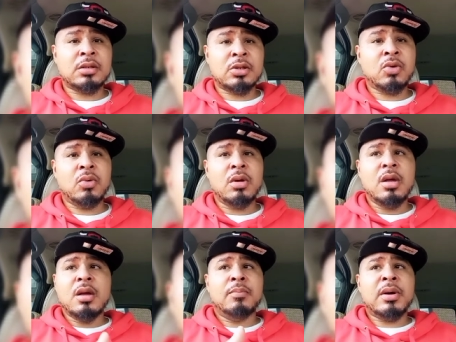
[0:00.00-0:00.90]
So,
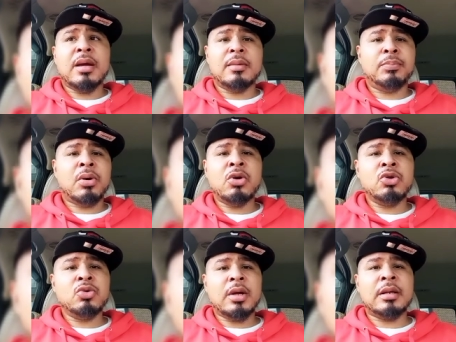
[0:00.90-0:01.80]
but Paul,
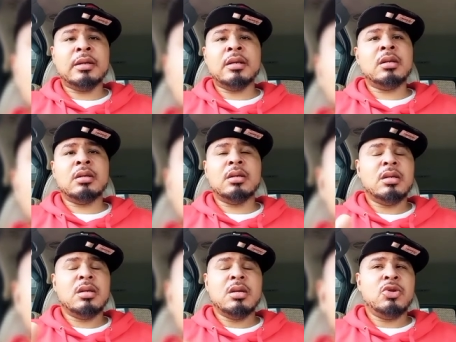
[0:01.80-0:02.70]
and then
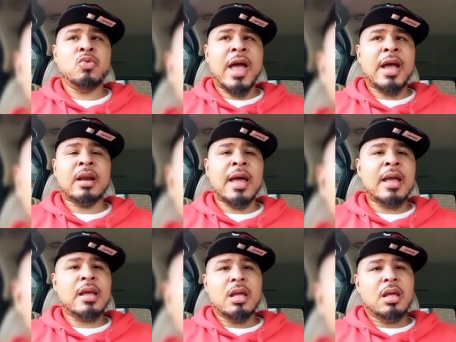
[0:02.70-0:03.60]
you acting
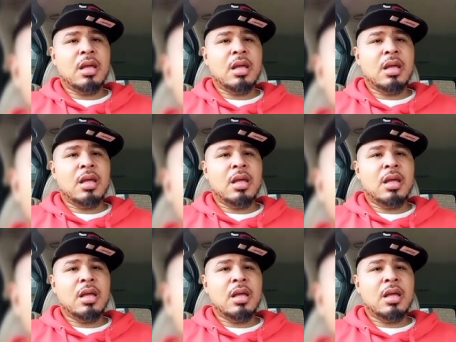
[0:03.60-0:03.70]
like